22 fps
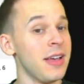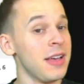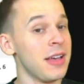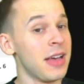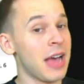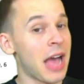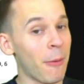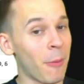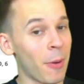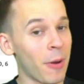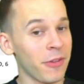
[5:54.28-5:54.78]

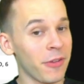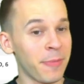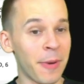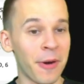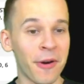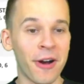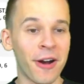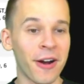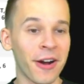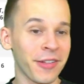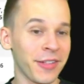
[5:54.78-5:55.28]
I went with
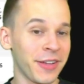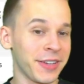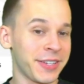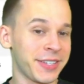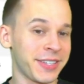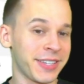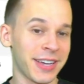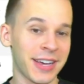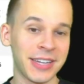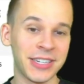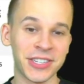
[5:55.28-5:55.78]
Mo
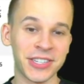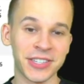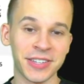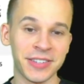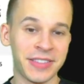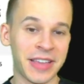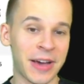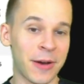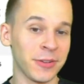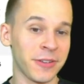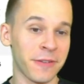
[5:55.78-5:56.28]
Harkless just
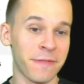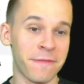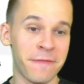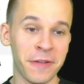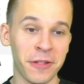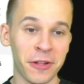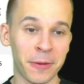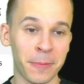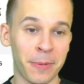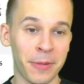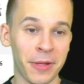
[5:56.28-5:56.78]
because that was a
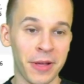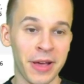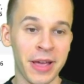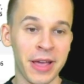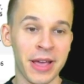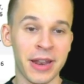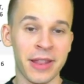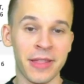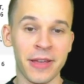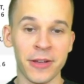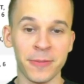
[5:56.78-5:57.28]
filler
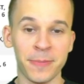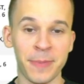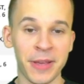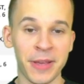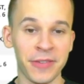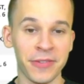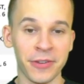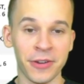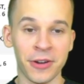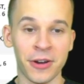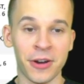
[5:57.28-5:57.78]
play, and that was
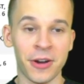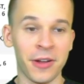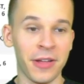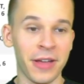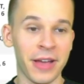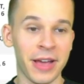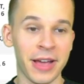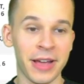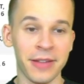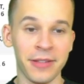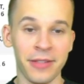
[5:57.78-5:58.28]
basically all
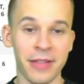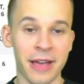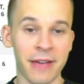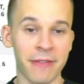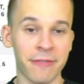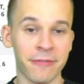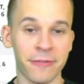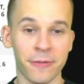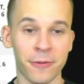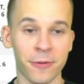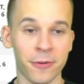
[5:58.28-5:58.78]
I had
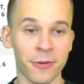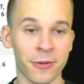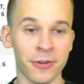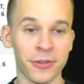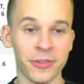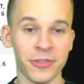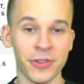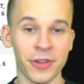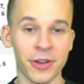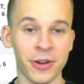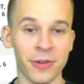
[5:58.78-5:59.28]
left for.
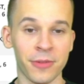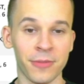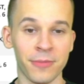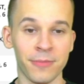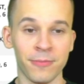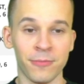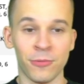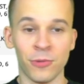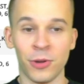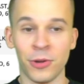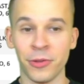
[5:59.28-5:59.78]
So
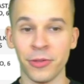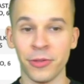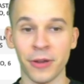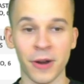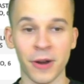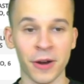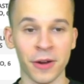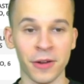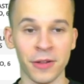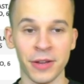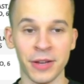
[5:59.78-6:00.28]
rolled with
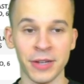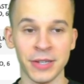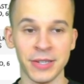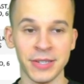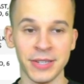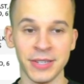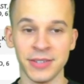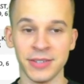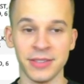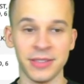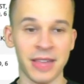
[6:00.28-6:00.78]
Harkless.
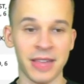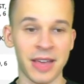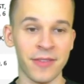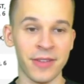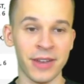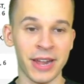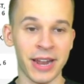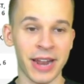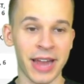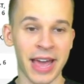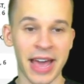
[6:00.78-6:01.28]
He has
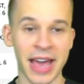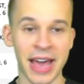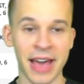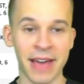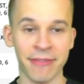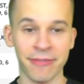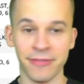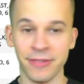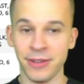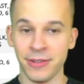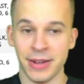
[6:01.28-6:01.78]
11 at
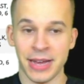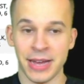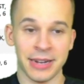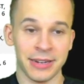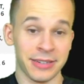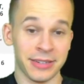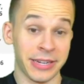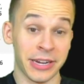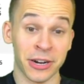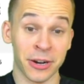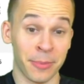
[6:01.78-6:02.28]
half. You know,
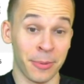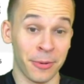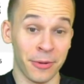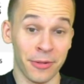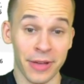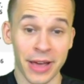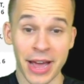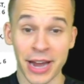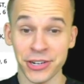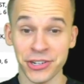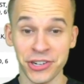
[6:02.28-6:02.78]
not
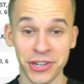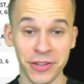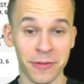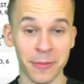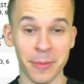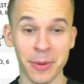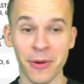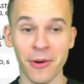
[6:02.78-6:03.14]
terrible, actually, for Mo